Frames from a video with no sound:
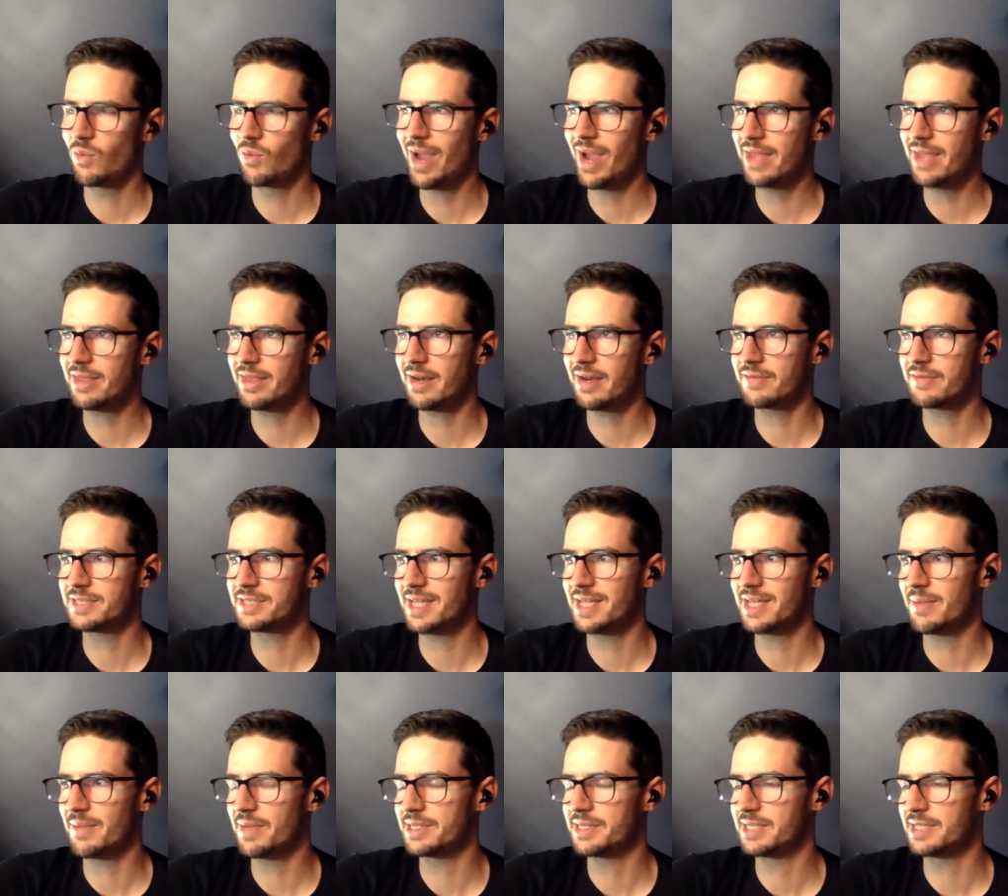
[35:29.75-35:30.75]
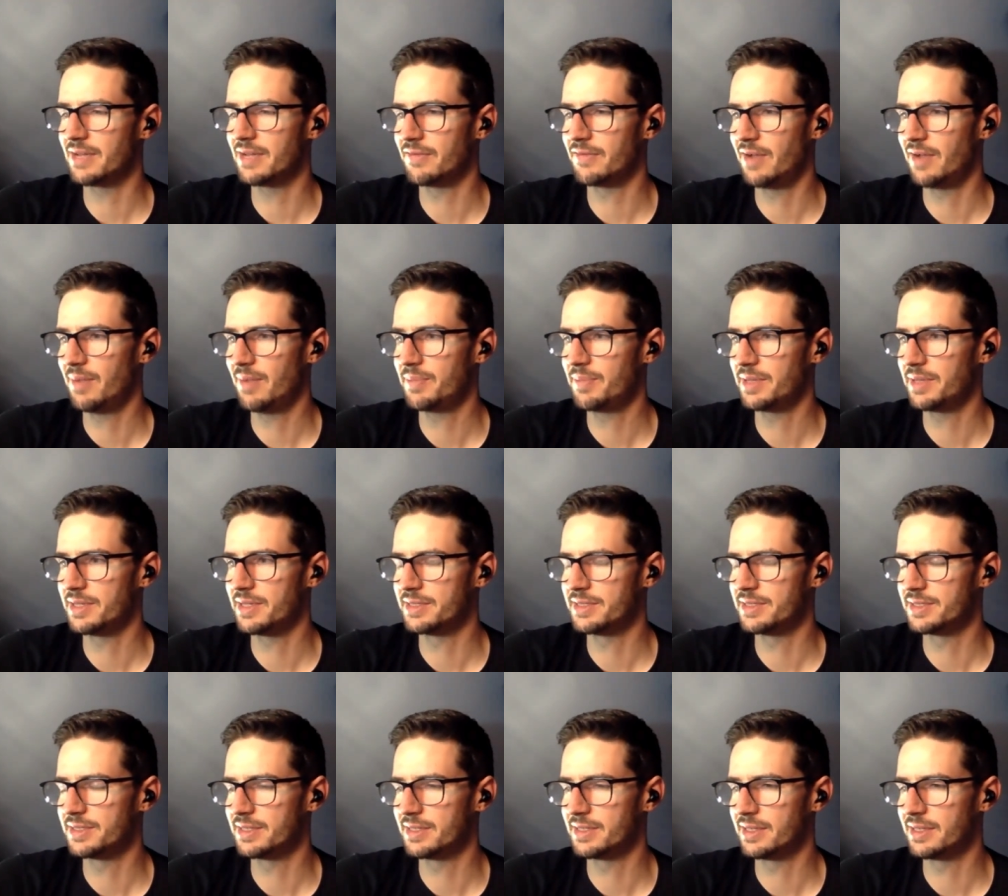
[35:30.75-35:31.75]
way that I've set myself up
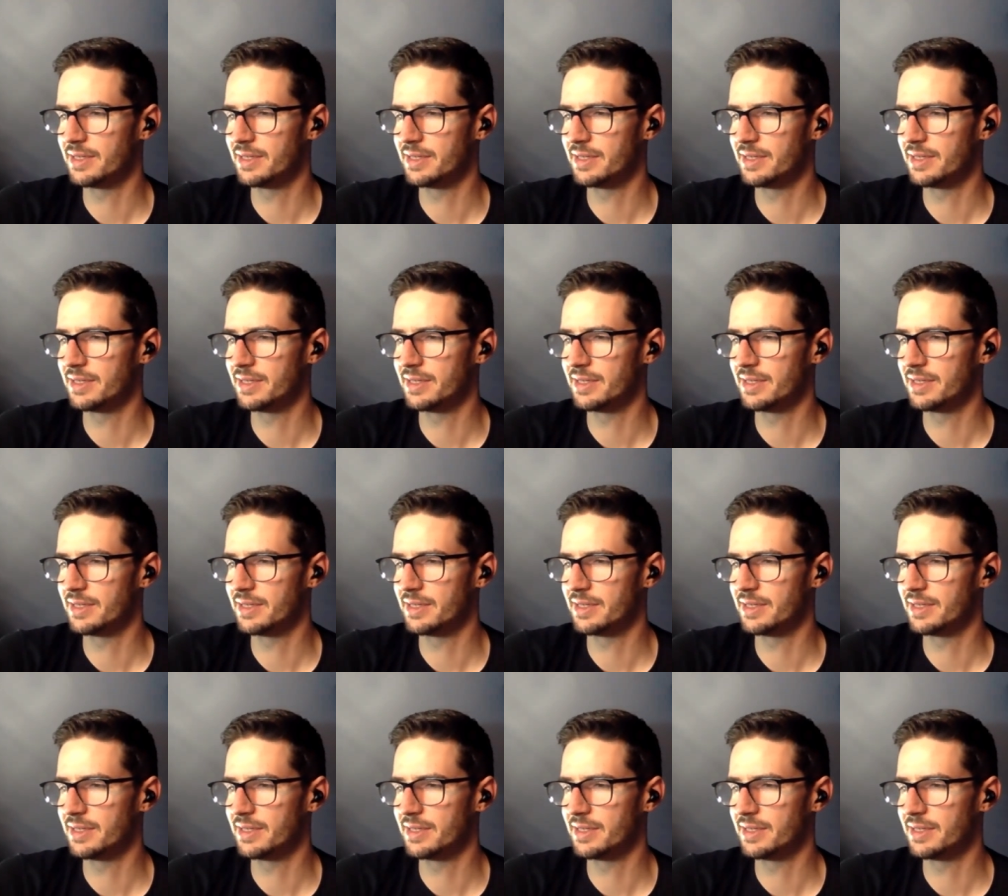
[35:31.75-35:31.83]
is,